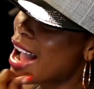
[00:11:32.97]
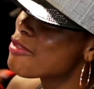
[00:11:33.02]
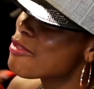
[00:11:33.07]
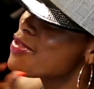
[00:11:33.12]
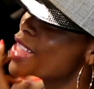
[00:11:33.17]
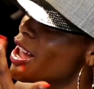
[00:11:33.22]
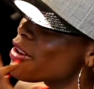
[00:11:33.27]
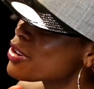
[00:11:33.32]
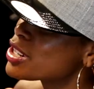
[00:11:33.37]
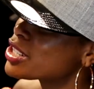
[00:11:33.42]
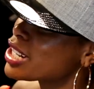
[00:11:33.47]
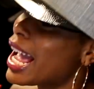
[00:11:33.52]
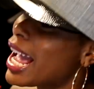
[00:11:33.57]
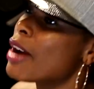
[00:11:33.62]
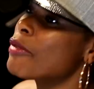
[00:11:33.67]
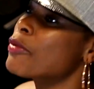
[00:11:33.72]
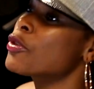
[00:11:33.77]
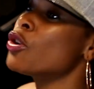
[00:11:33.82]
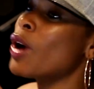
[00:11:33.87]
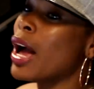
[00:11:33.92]
I've never done.
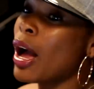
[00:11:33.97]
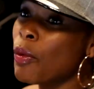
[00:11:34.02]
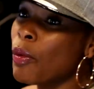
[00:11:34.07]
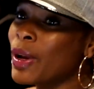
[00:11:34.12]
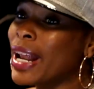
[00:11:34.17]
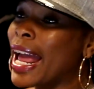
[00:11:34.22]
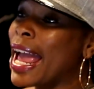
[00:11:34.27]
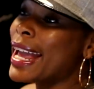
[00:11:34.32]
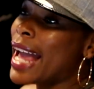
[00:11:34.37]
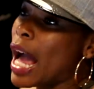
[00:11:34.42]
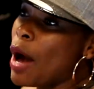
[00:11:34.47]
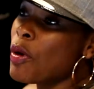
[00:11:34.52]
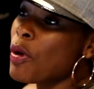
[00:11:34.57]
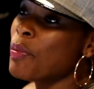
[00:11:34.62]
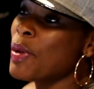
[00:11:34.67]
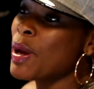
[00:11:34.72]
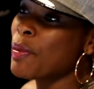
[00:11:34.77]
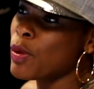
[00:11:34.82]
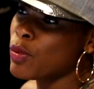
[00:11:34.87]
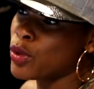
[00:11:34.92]
I would hang out
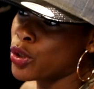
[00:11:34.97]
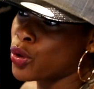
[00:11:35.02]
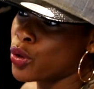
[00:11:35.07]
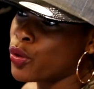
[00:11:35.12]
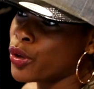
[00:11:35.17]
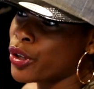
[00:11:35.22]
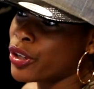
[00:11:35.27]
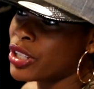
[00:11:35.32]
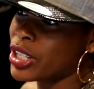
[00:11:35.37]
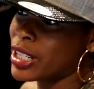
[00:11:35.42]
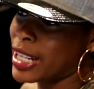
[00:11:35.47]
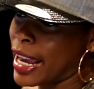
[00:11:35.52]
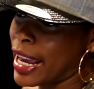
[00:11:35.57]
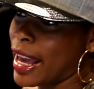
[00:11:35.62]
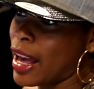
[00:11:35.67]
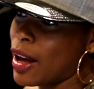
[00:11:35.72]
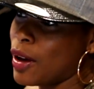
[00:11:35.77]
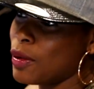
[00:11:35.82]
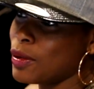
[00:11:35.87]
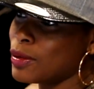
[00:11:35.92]
with people with scooters. Does that
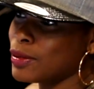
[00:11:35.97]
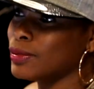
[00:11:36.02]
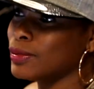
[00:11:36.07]
count?